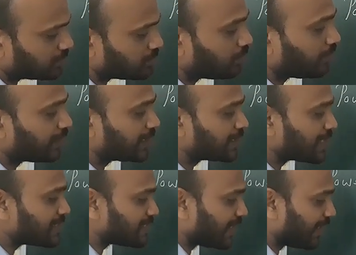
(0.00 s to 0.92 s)
So it is
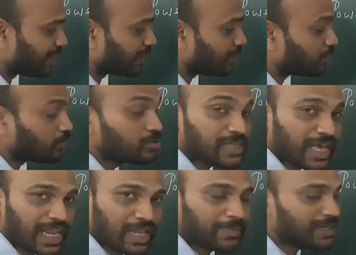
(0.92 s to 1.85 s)
a set
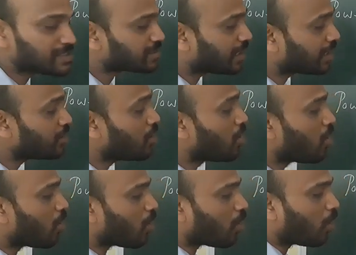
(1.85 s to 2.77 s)
whose elements are
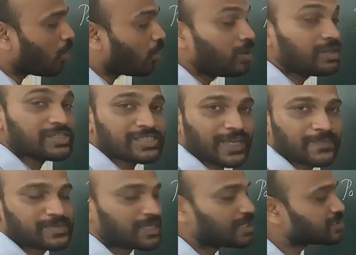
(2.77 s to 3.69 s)
all
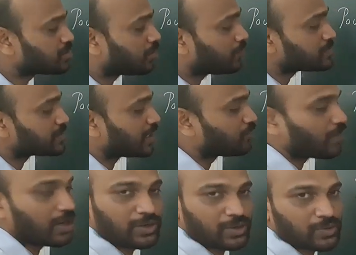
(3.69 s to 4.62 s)
subsets of set
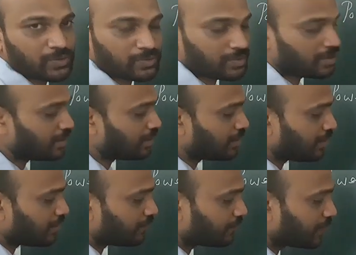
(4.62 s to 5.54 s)
1, 2.
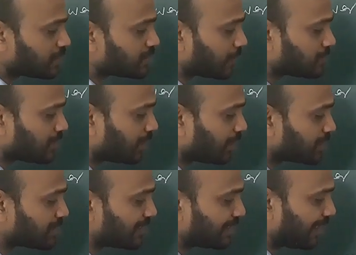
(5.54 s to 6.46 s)
First subset
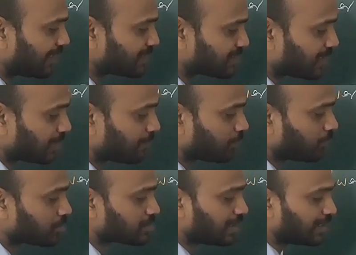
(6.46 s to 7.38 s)
is null set
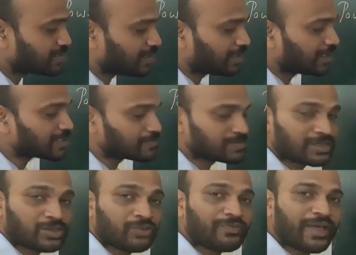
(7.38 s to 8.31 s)
because null set is
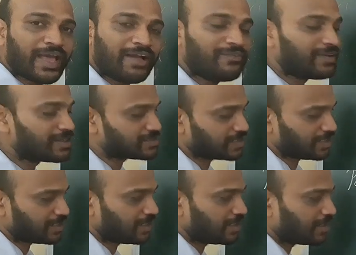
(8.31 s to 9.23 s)
subset of every
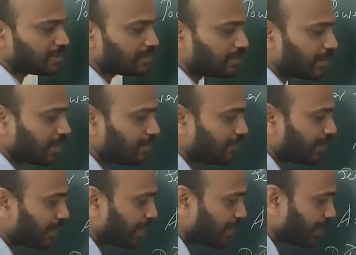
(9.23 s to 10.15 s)
set. Then
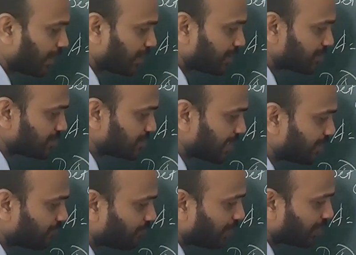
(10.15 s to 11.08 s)
we can write
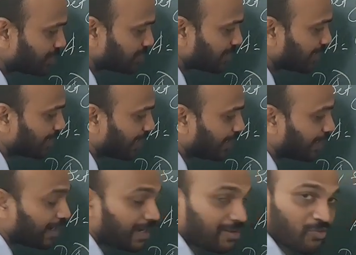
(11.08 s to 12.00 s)
set 1, set
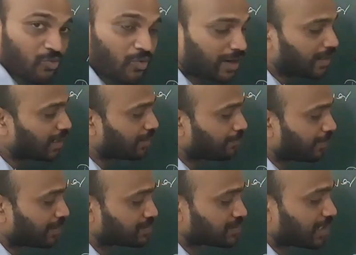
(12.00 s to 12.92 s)
containing one
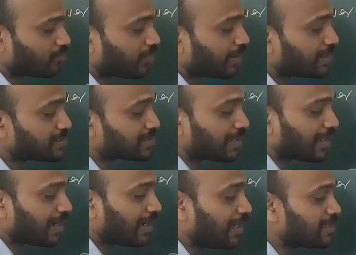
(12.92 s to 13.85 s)
element. Set 1 is
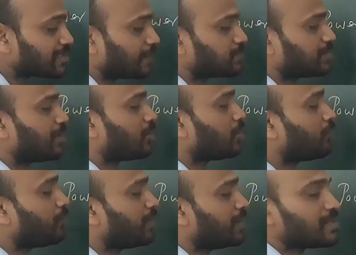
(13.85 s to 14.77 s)
clearly subset
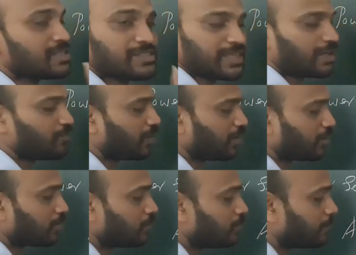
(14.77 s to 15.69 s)
of set
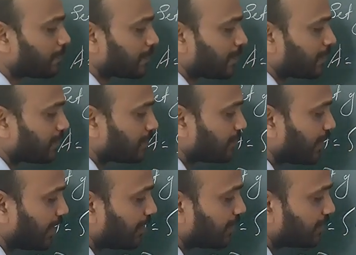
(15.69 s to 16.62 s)
1, 2.
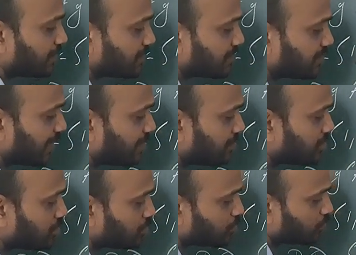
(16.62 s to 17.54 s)
Then set
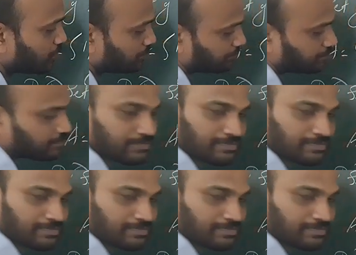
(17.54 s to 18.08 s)
2.